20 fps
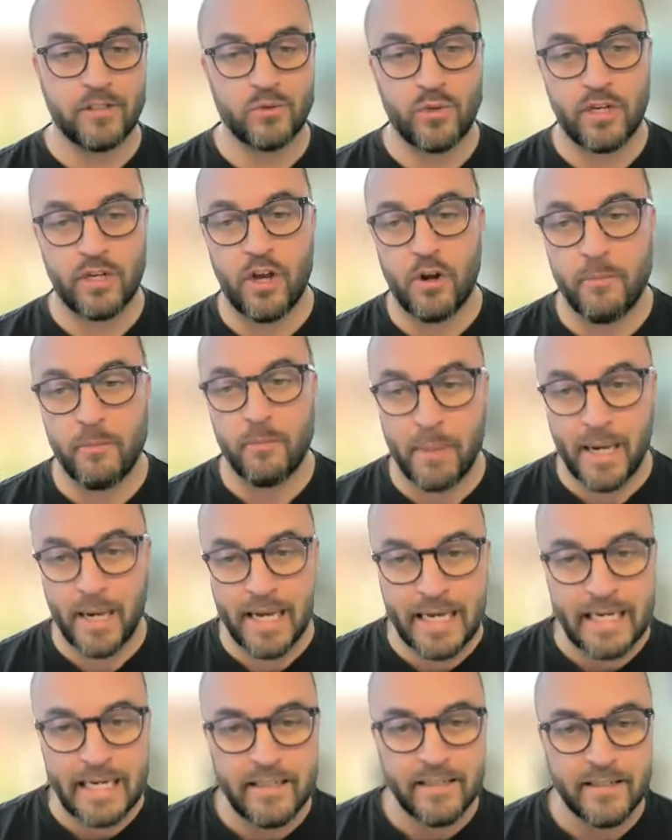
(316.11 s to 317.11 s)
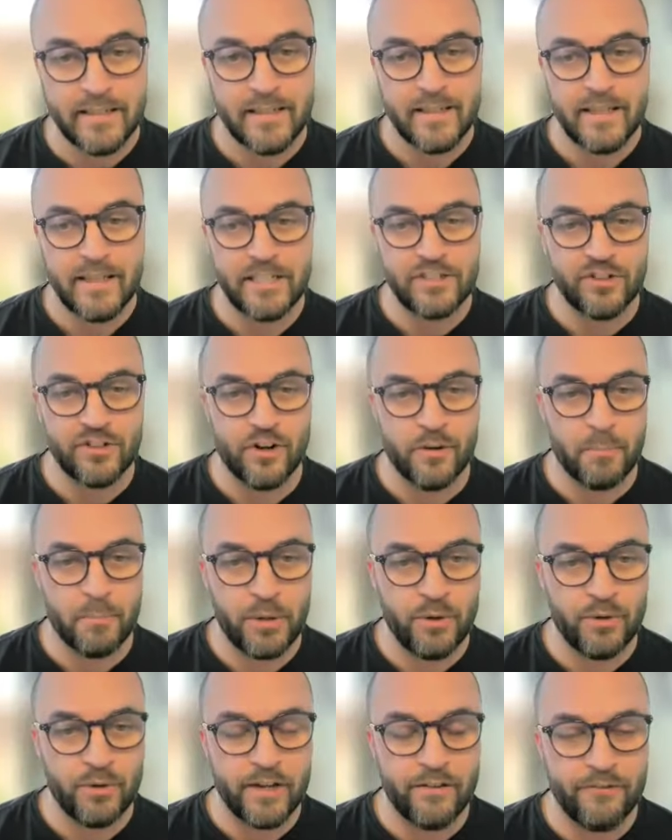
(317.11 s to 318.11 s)
Because we know pain is not
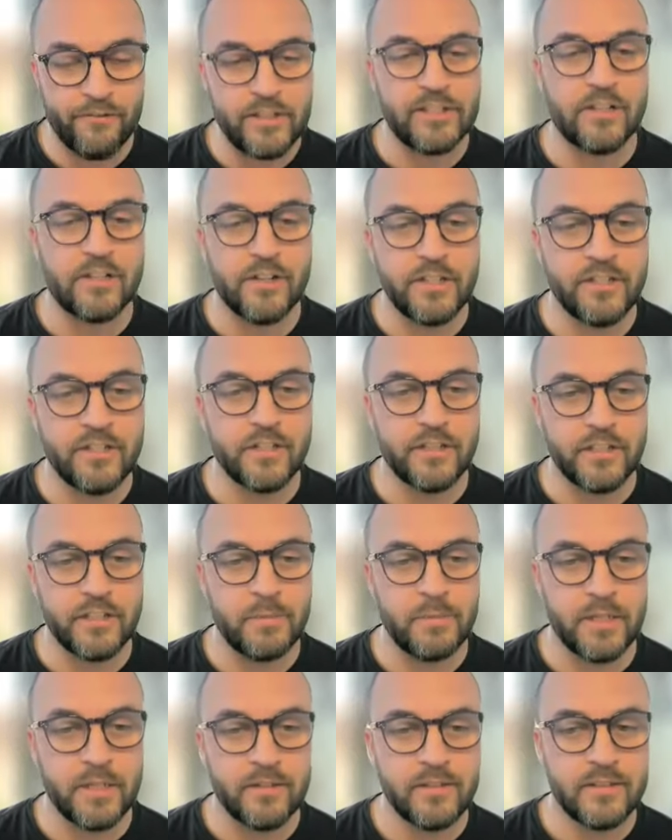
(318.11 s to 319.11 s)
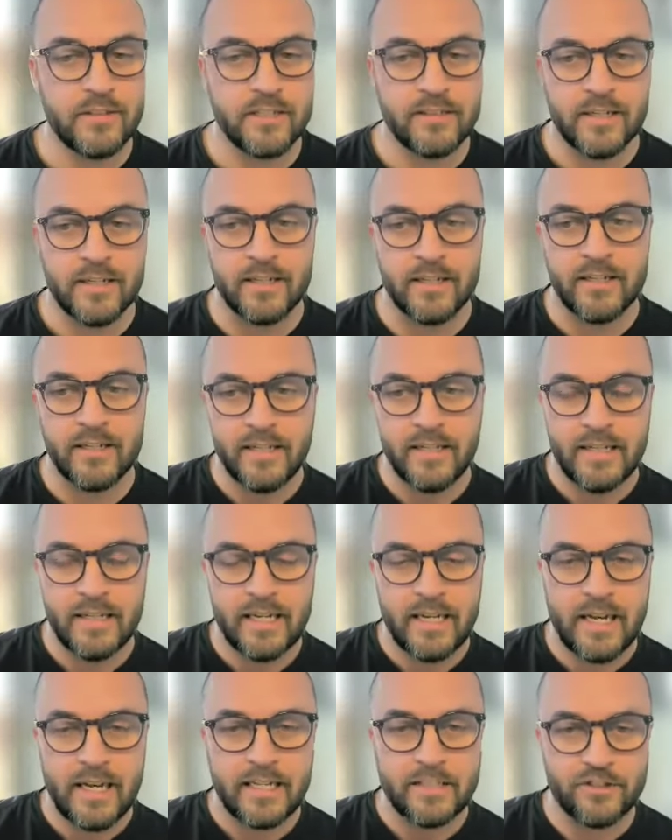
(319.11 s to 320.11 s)
purely a physiological experience. There's a,
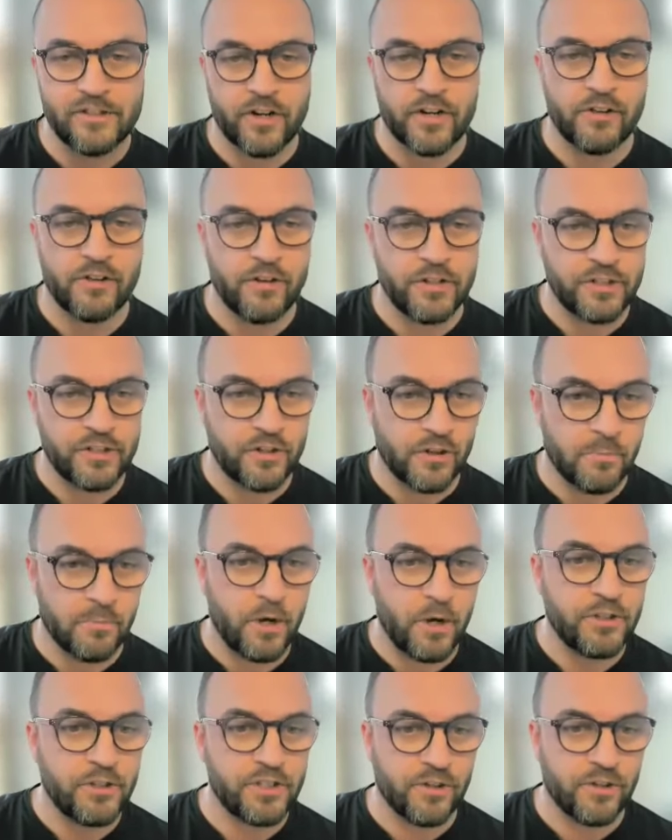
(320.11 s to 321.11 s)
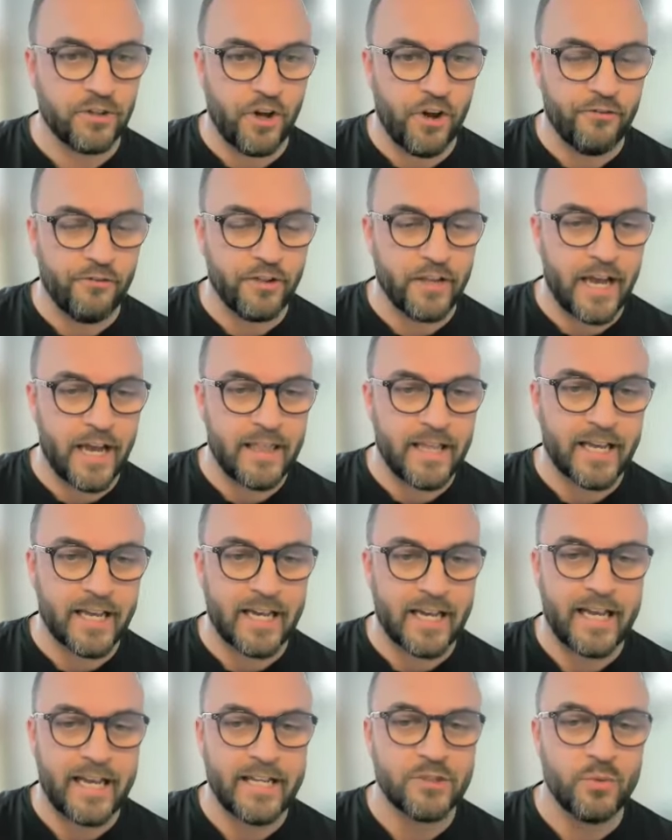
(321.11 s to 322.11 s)
a psychological, emotional overlay that
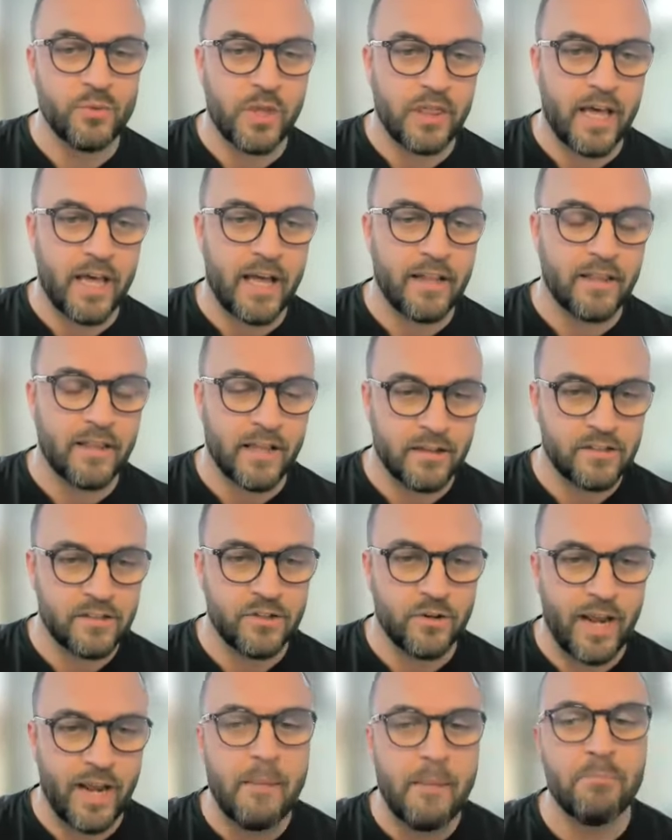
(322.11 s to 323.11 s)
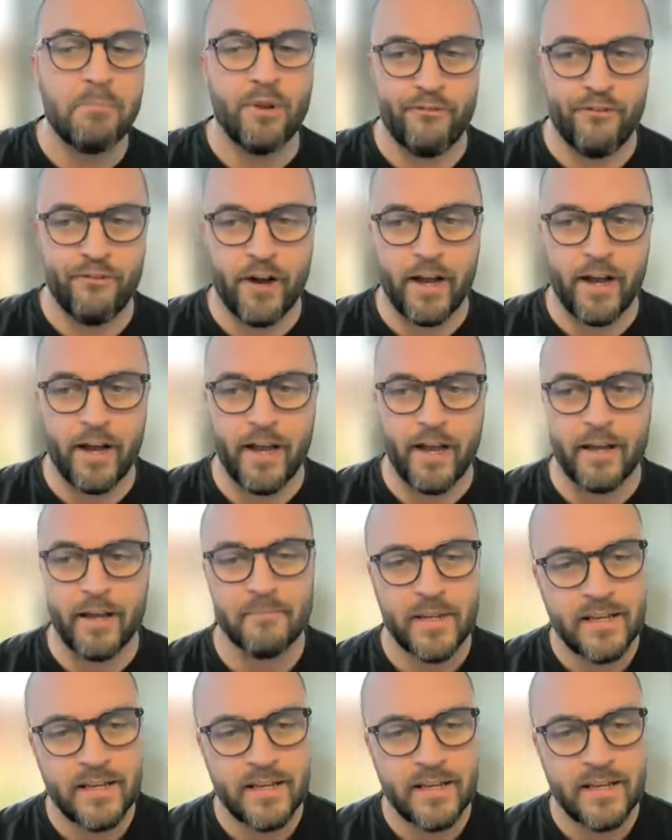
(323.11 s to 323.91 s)
connects with that, that to amplify it.